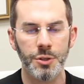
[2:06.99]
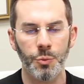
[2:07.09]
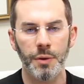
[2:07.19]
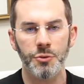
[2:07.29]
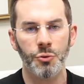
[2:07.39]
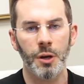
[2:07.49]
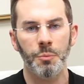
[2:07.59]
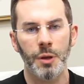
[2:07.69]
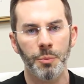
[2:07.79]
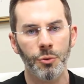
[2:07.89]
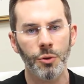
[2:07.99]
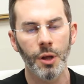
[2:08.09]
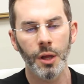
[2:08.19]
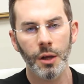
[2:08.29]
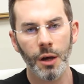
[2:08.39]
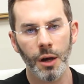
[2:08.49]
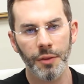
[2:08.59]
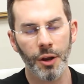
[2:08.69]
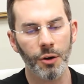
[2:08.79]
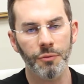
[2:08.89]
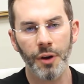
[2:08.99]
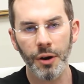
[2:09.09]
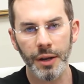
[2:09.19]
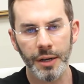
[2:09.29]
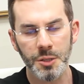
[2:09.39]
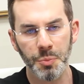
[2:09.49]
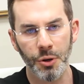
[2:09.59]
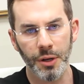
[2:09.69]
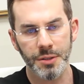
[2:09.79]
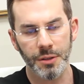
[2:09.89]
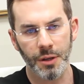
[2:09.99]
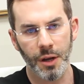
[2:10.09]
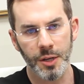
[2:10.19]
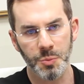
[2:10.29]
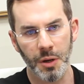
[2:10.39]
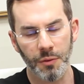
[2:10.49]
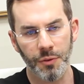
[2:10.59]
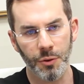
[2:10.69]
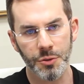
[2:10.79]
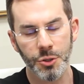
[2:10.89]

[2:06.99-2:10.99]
and we've trained people that are very experienced in the cosmetic field.